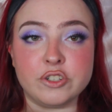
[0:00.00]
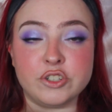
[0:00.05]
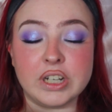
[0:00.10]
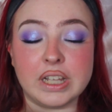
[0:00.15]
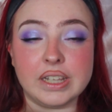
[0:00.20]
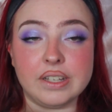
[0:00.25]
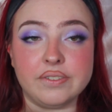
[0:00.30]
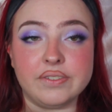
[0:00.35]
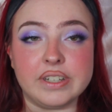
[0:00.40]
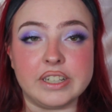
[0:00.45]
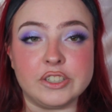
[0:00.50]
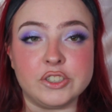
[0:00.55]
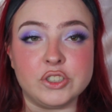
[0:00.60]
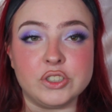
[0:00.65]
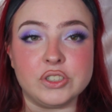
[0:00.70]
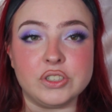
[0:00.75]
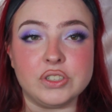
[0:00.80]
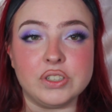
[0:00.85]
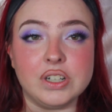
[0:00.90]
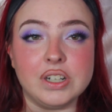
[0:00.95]

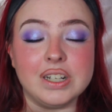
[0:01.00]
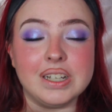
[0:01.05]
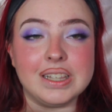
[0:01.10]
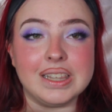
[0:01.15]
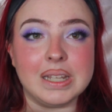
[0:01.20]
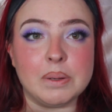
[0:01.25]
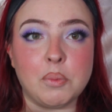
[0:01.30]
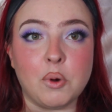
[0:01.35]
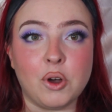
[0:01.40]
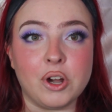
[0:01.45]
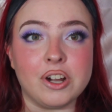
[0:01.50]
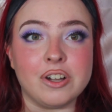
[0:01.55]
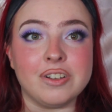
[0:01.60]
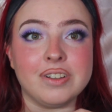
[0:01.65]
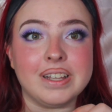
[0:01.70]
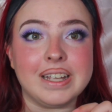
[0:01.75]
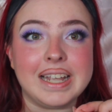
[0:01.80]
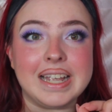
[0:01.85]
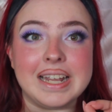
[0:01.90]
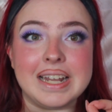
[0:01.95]
jellyfish lip
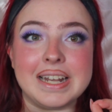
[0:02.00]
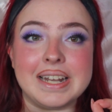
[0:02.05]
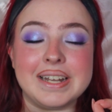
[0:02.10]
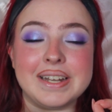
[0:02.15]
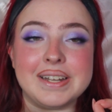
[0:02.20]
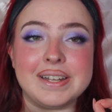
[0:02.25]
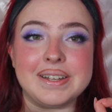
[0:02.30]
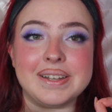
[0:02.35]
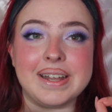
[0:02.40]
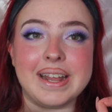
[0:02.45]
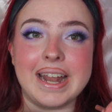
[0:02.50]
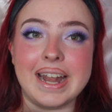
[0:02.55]
oil and